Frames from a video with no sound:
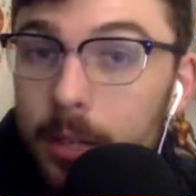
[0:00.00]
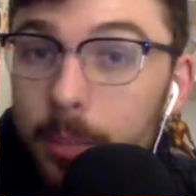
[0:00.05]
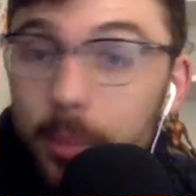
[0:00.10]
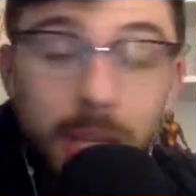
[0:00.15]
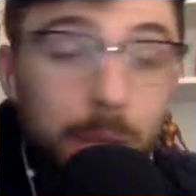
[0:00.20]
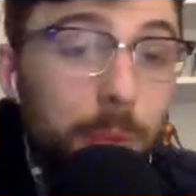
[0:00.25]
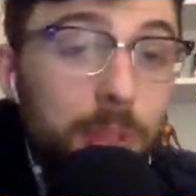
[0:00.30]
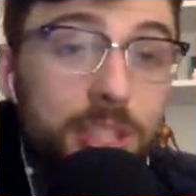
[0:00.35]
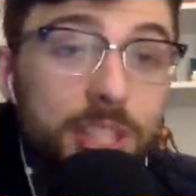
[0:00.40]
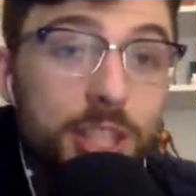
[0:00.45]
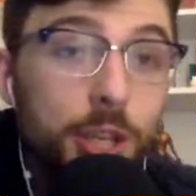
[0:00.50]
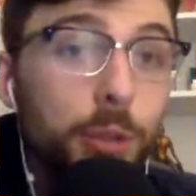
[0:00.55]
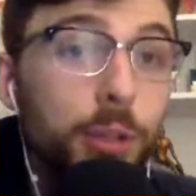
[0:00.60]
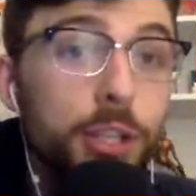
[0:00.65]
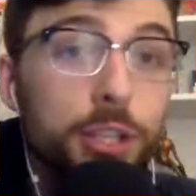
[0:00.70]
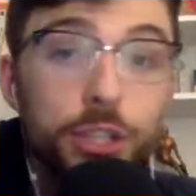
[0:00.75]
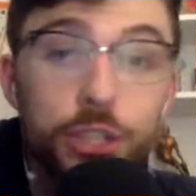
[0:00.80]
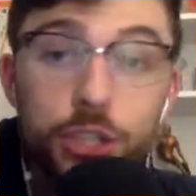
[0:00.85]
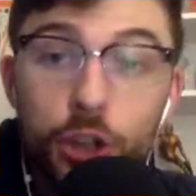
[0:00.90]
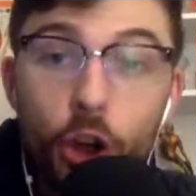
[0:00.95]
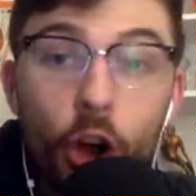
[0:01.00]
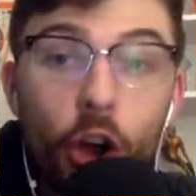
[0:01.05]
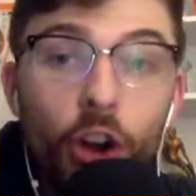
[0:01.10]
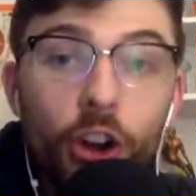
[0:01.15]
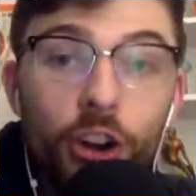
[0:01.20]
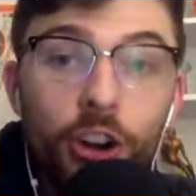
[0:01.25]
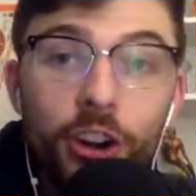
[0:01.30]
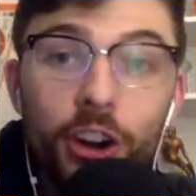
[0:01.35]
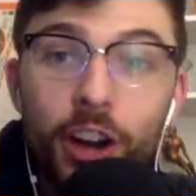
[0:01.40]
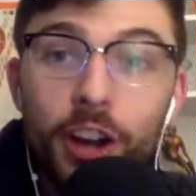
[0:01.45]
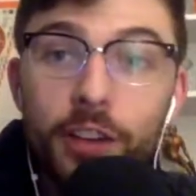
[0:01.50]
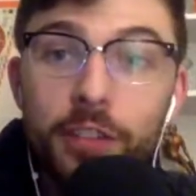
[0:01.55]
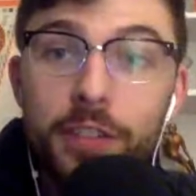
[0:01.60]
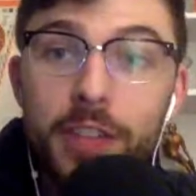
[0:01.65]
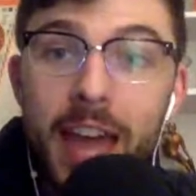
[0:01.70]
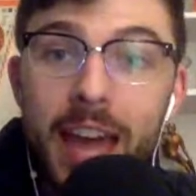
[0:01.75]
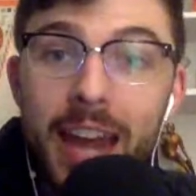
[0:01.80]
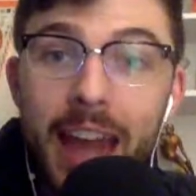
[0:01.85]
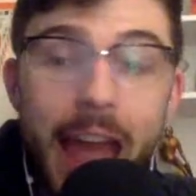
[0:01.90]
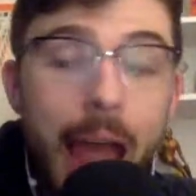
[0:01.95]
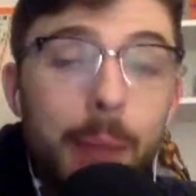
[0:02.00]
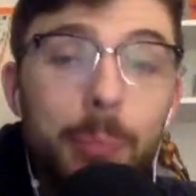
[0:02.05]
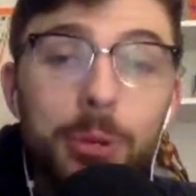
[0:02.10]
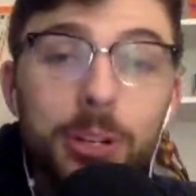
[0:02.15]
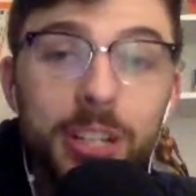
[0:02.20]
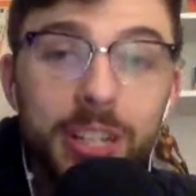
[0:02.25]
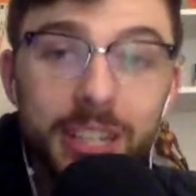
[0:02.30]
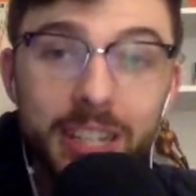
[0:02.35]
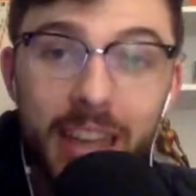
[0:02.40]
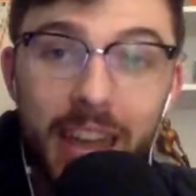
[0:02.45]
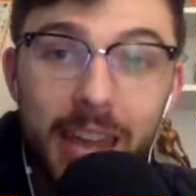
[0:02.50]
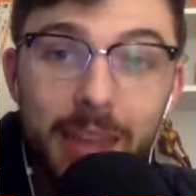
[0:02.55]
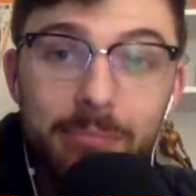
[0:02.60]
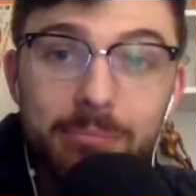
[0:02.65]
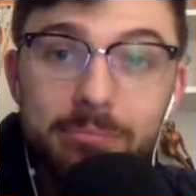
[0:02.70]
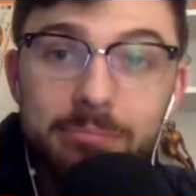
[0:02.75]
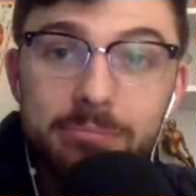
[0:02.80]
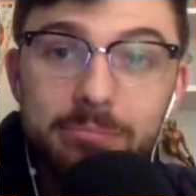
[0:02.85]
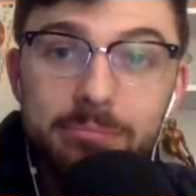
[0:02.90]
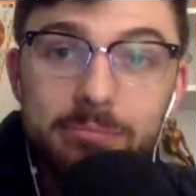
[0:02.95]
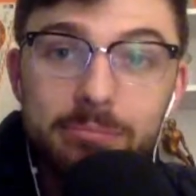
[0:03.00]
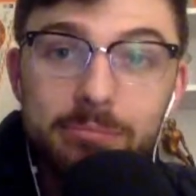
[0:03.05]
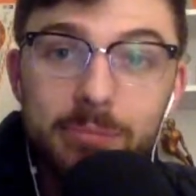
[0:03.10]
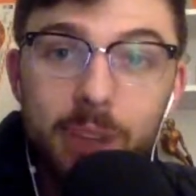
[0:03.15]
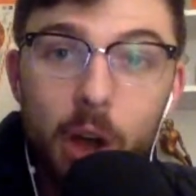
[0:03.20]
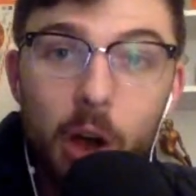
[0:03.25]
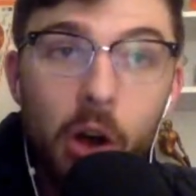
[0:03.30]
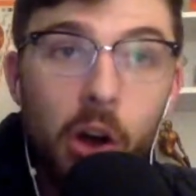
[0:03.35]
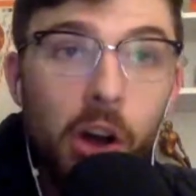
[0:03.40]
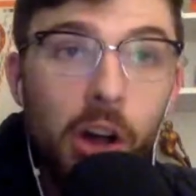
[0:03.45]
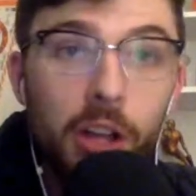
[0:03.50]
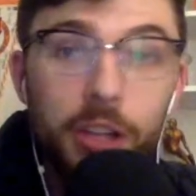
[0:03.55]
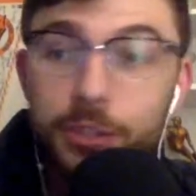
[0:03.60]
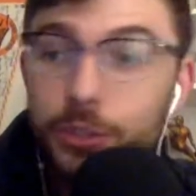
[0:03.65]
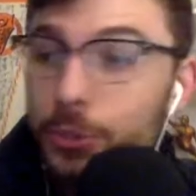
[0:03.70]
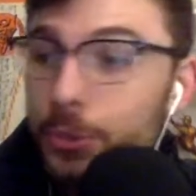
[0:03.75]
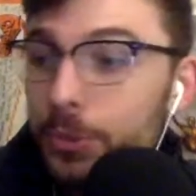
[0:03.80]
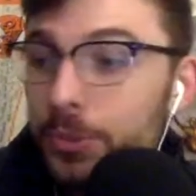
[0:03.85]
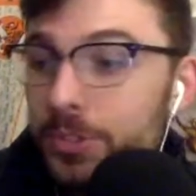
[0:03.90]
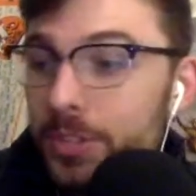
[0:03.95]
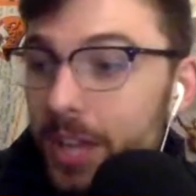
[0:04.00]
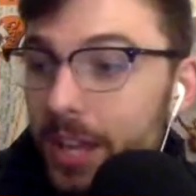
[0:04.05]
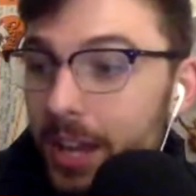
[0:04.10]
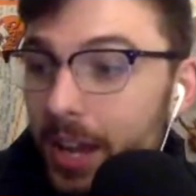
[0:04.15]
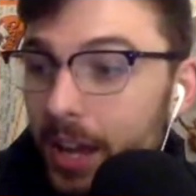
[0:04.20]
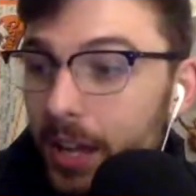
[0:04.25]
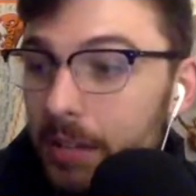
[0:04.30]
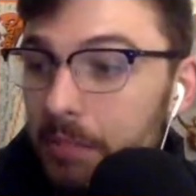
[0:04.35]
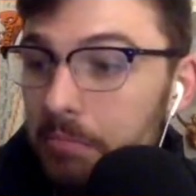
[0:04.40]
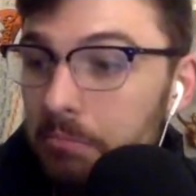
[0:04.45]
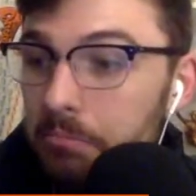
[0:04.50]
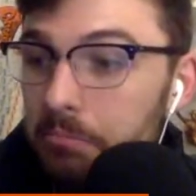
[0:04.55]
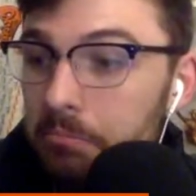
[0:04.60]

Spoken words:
But he wasn't the only star of that Aberdeen game on Tuesday night.